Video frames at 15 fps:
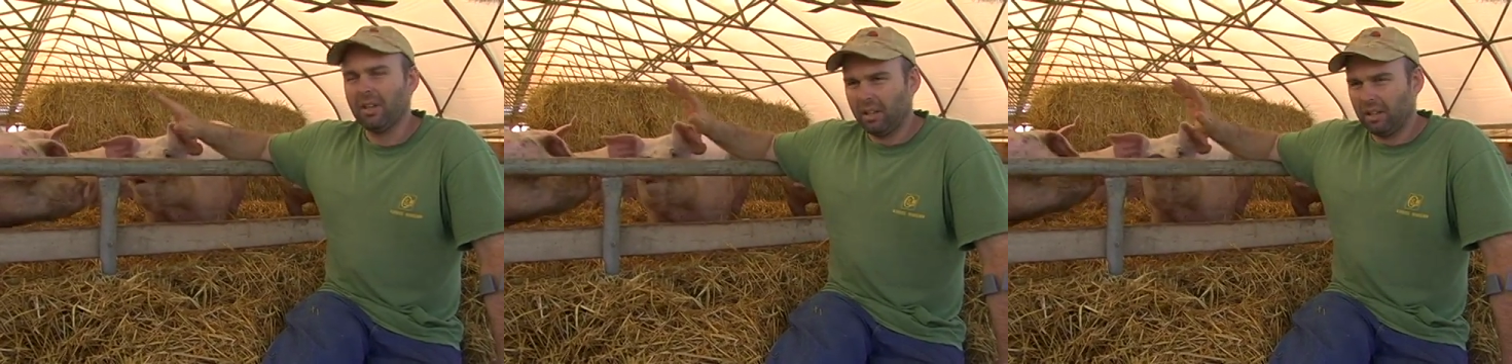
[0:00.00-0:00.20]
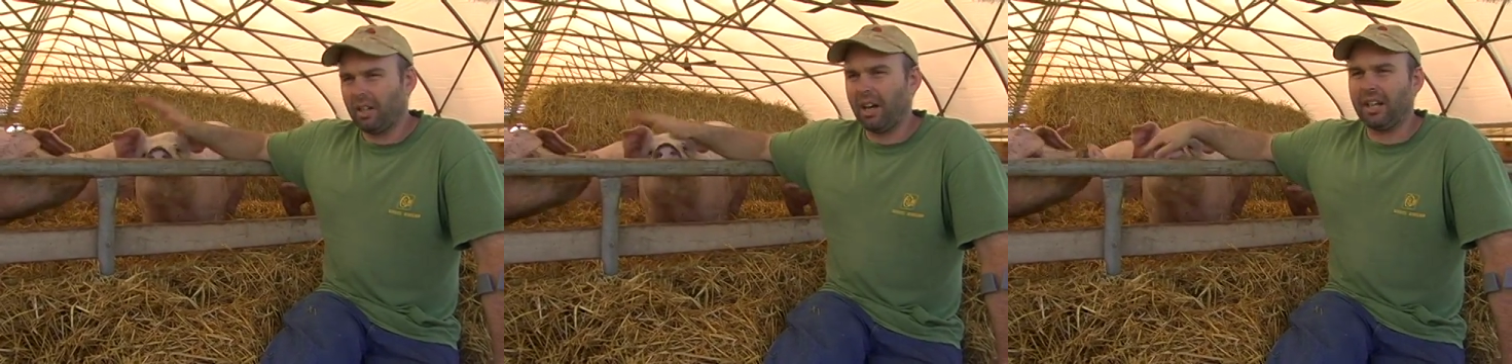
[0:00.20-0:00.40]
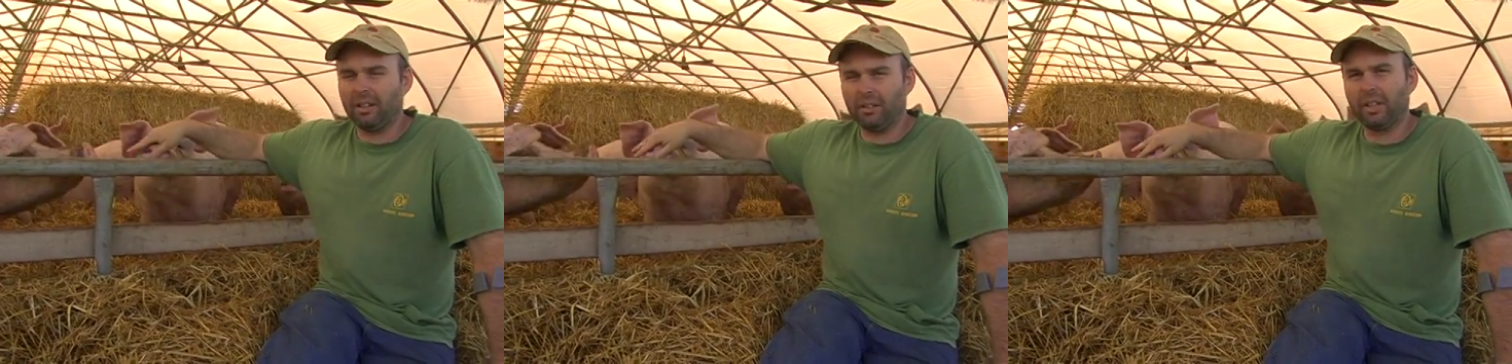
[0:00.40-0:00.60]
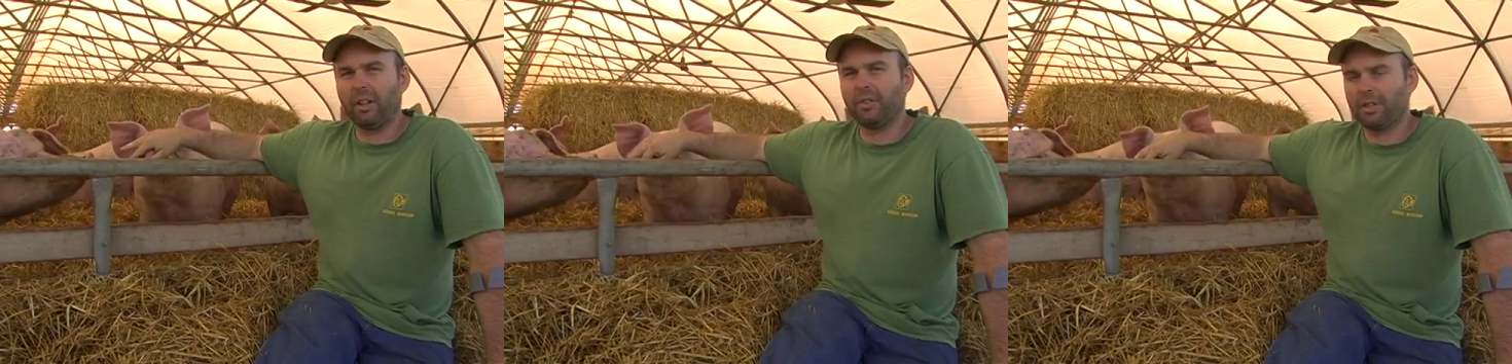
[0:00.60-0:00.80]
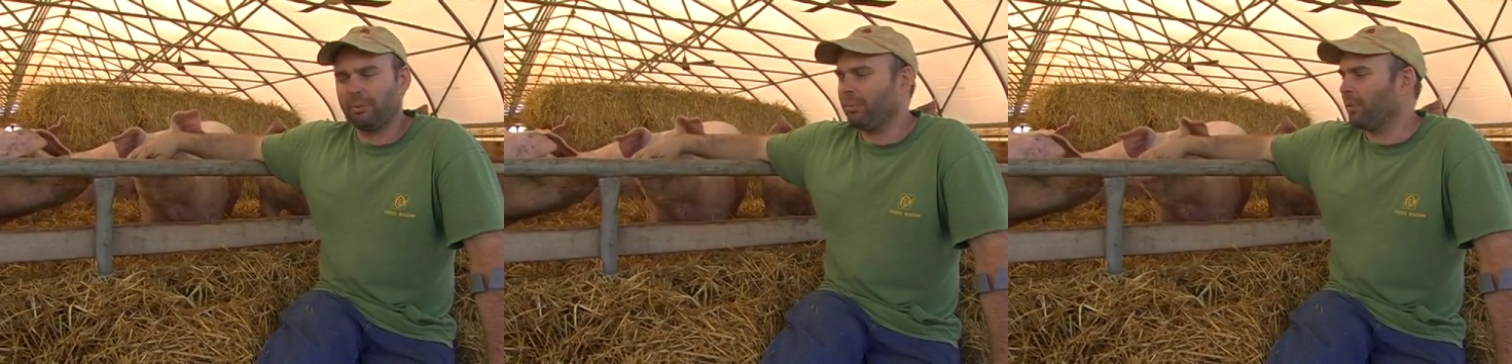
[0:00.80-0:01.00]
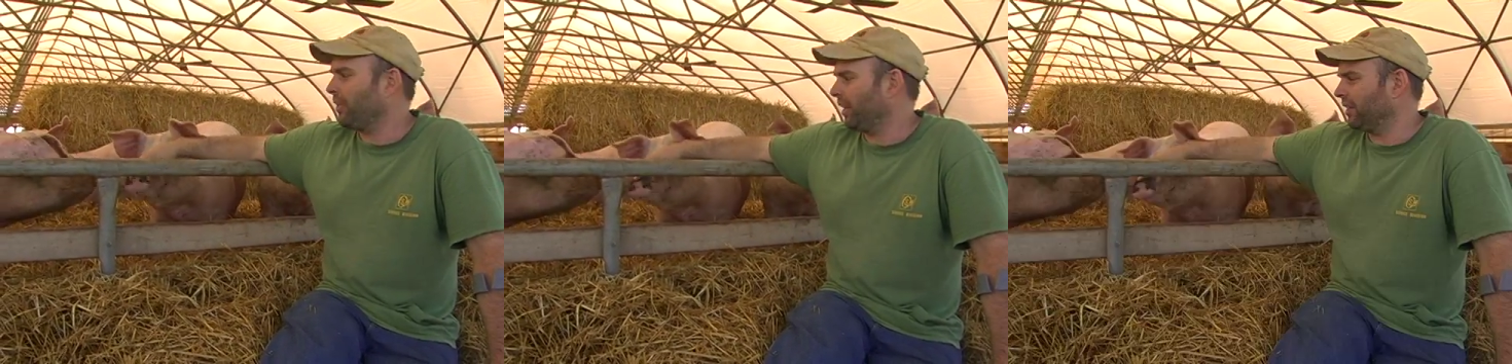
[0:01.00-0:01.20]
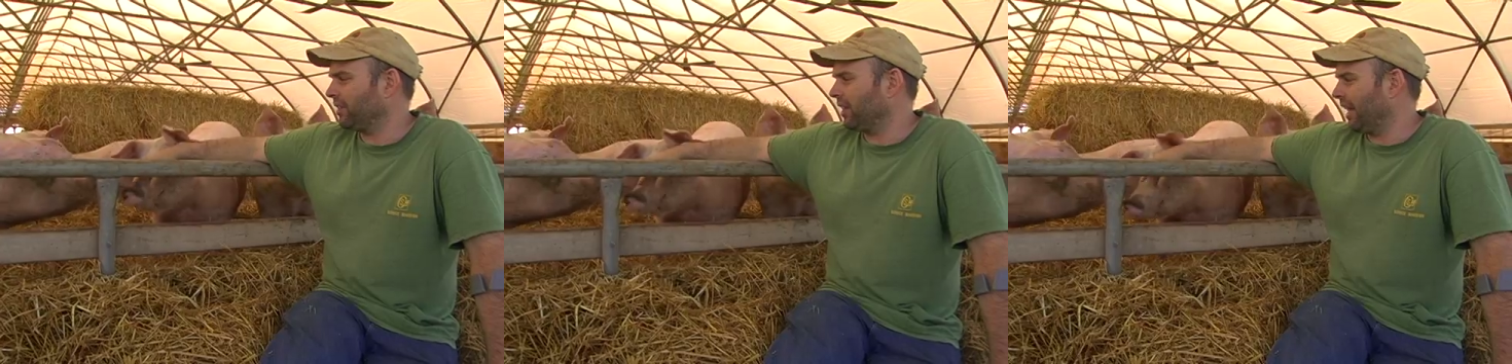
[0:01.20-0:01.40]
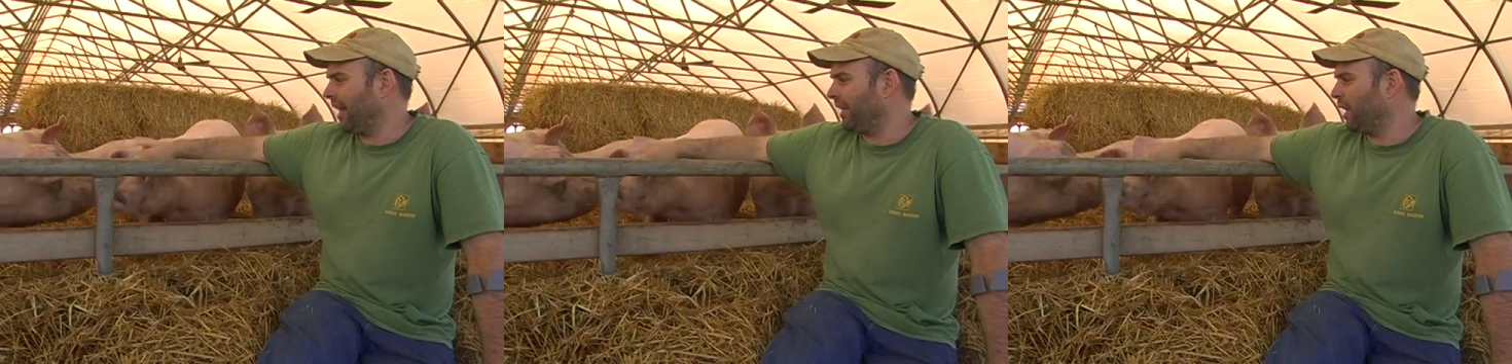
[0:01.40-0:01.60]
lot of little simple things
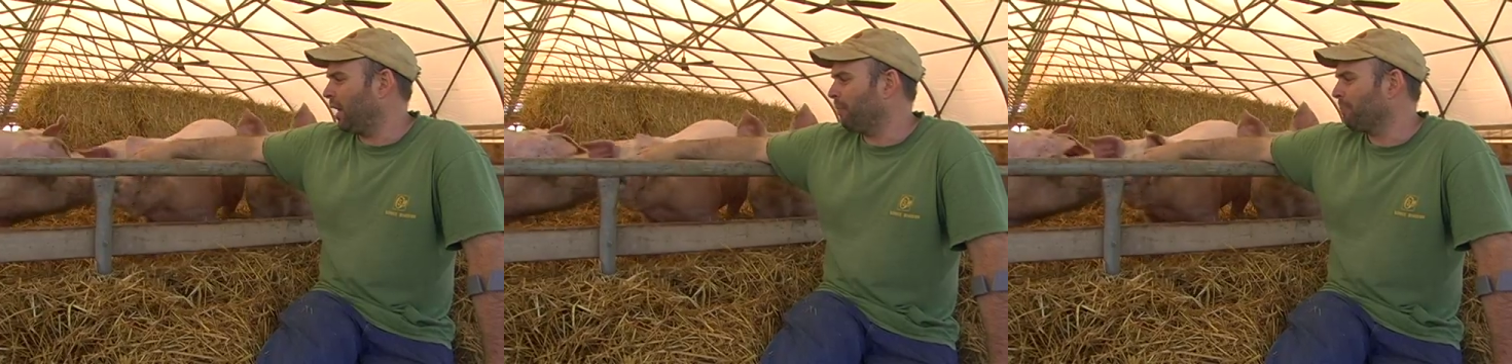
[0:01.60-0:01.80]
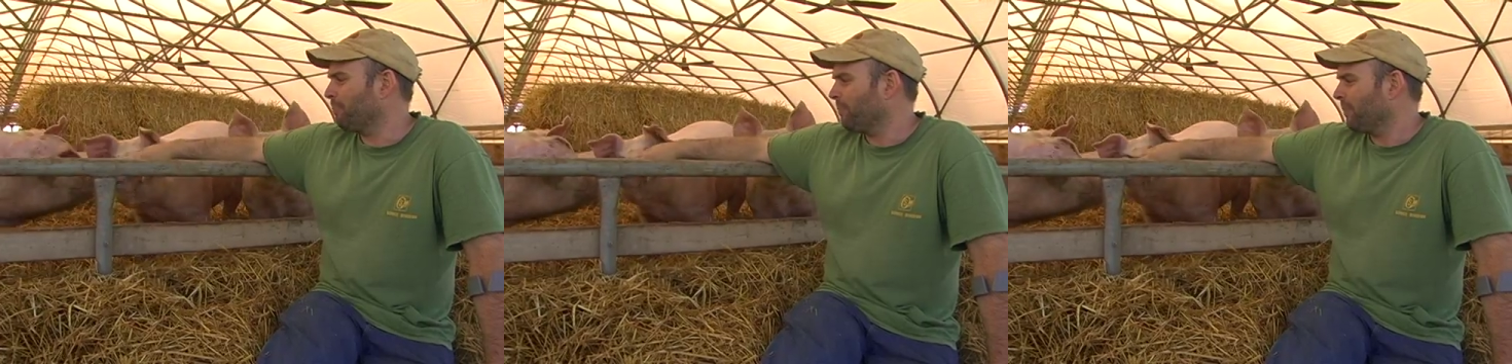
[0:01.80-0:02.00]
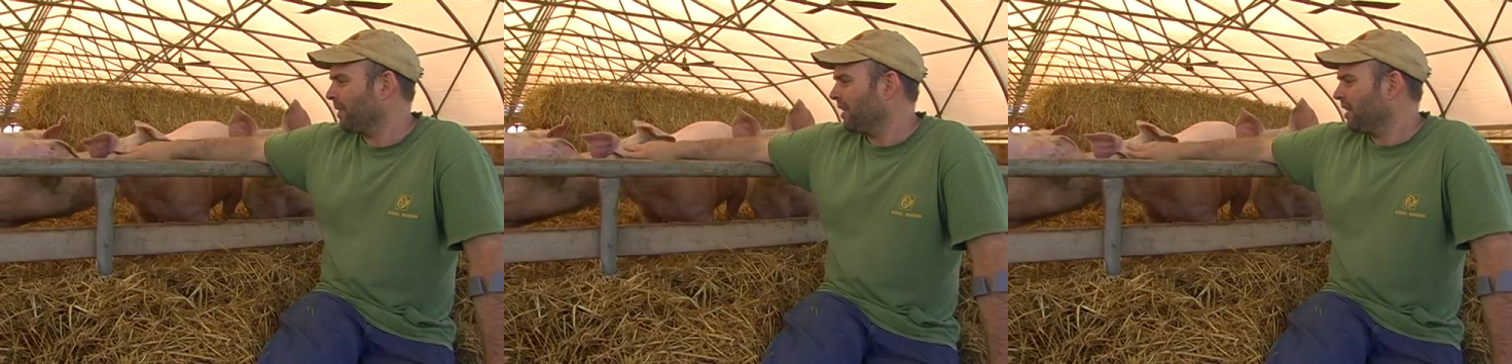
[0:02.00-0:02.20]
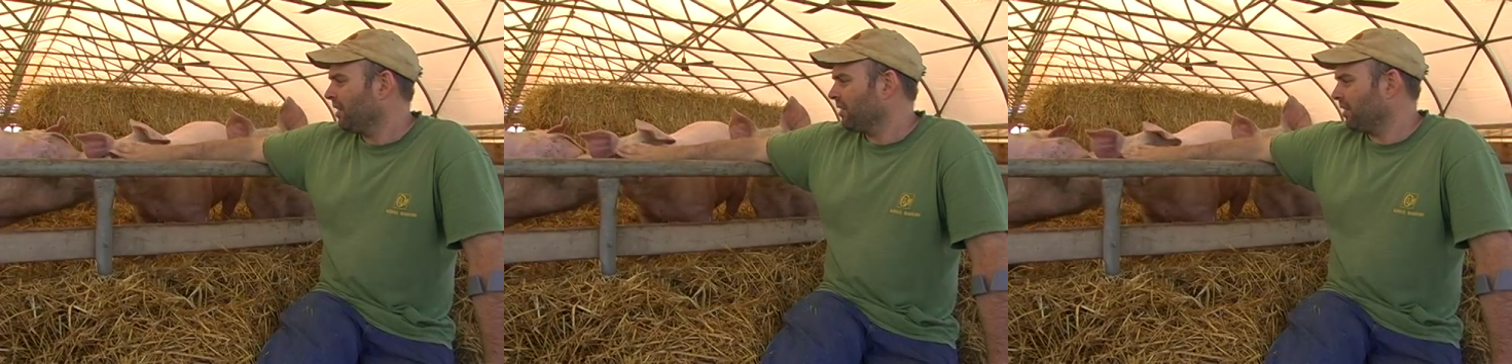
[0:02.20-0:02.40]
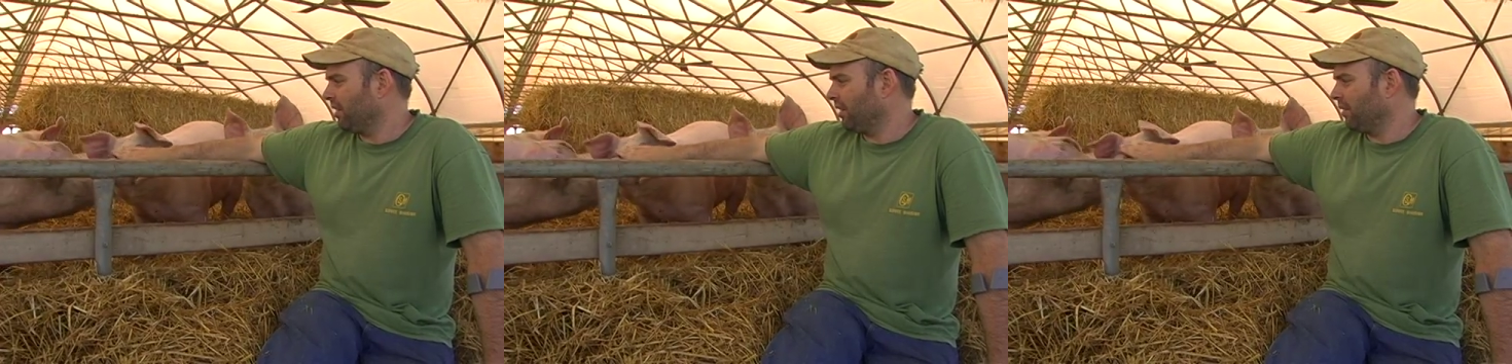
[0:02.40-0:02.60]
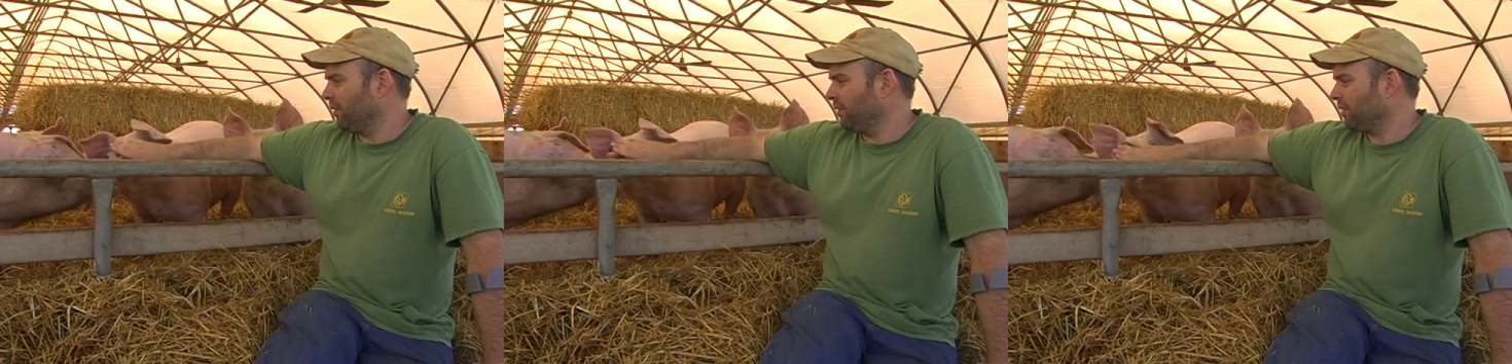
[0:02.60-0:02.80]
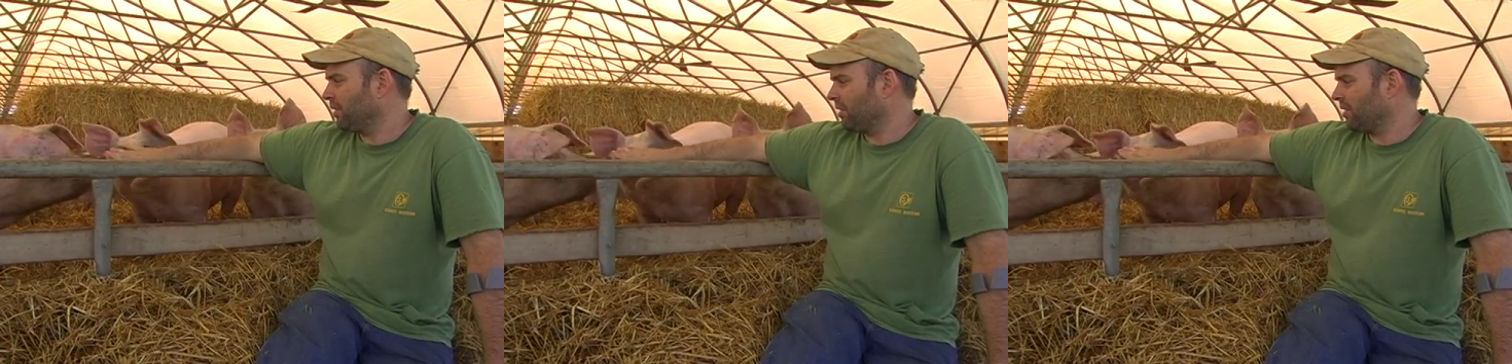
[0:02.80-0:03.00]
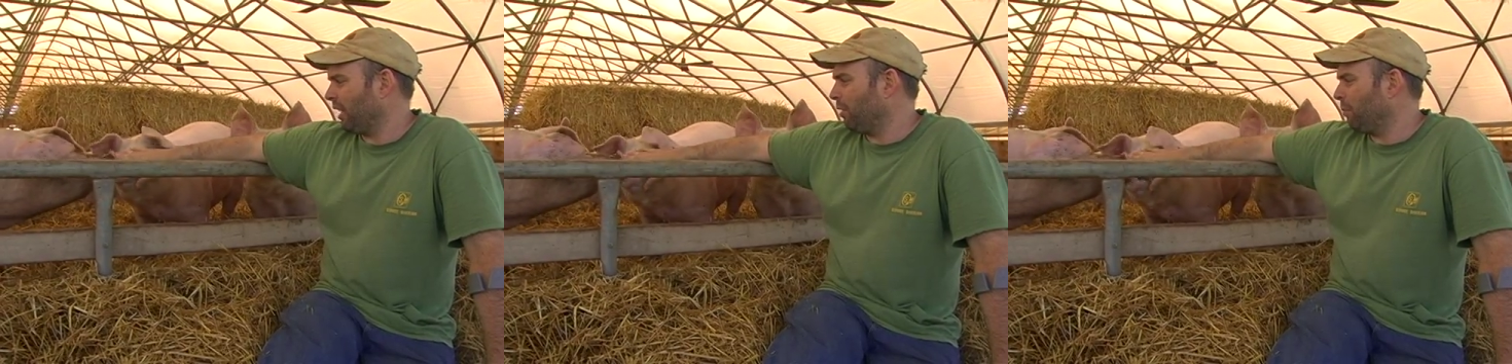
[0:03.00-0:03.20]
can add up to
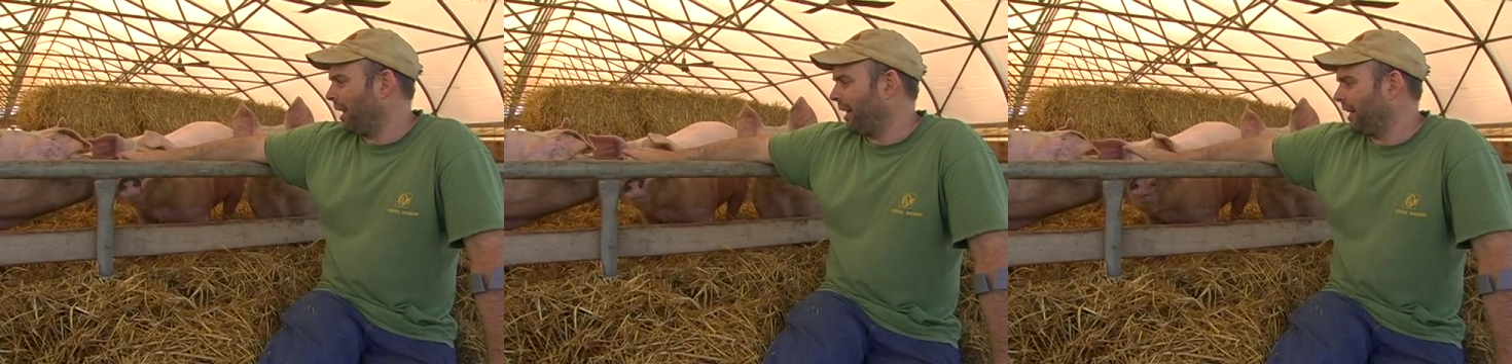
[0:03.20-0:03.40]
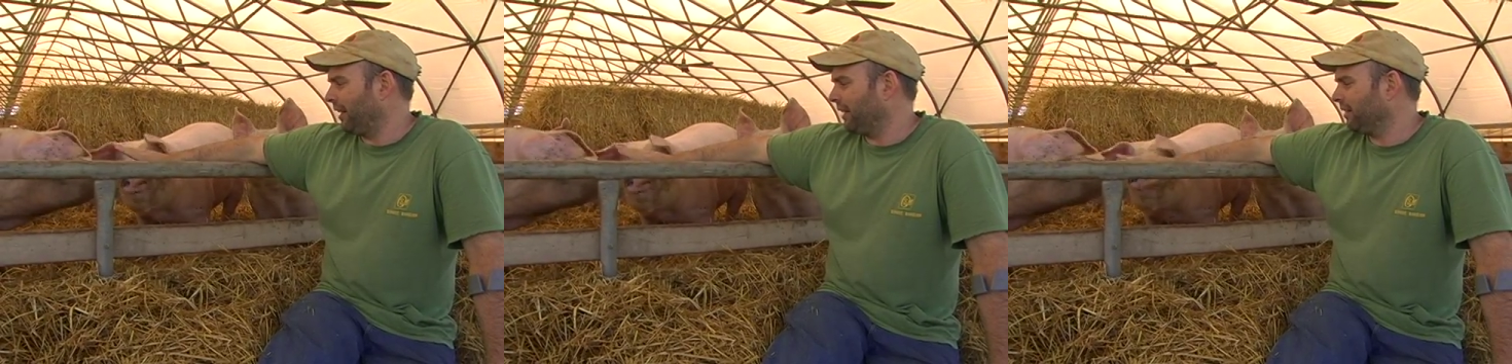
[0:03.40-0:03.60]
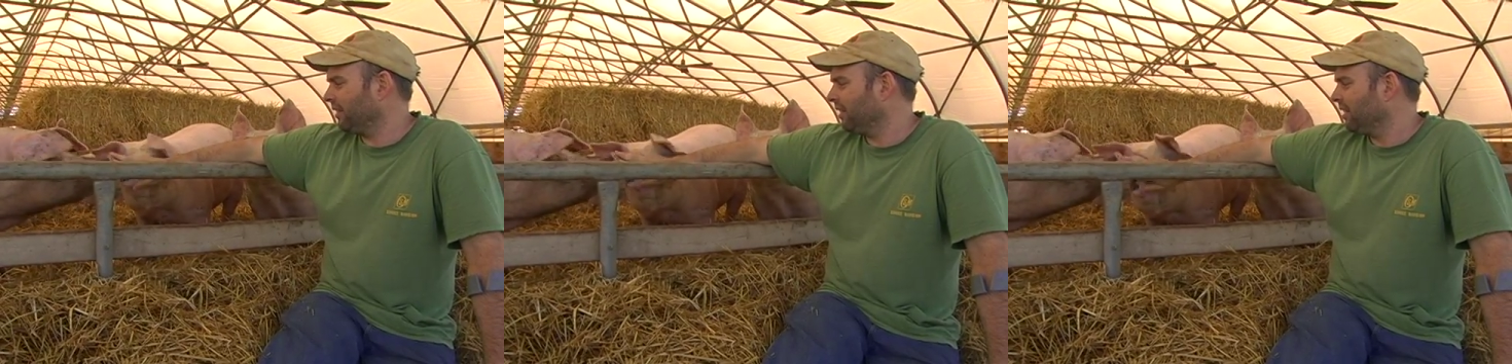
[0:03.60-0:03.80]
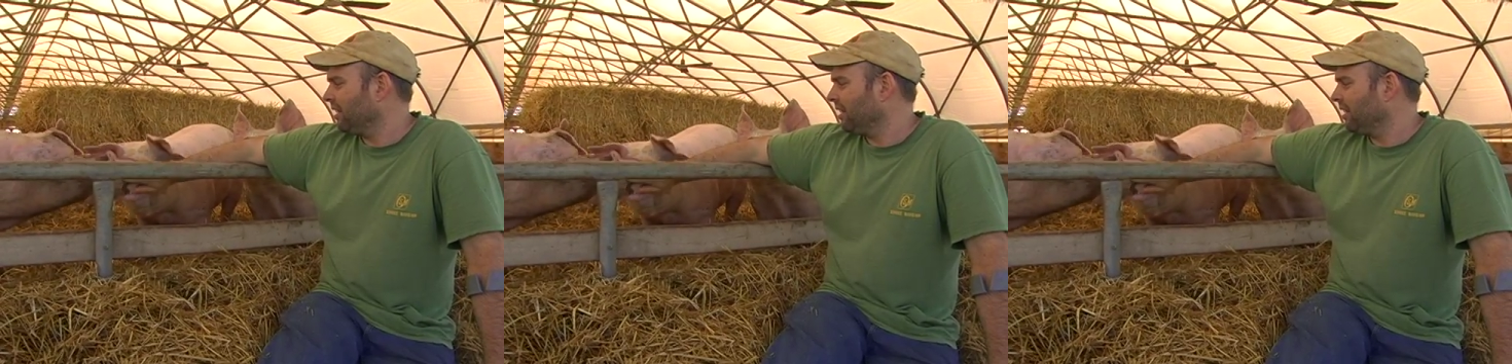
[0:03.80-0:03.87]
tail biting.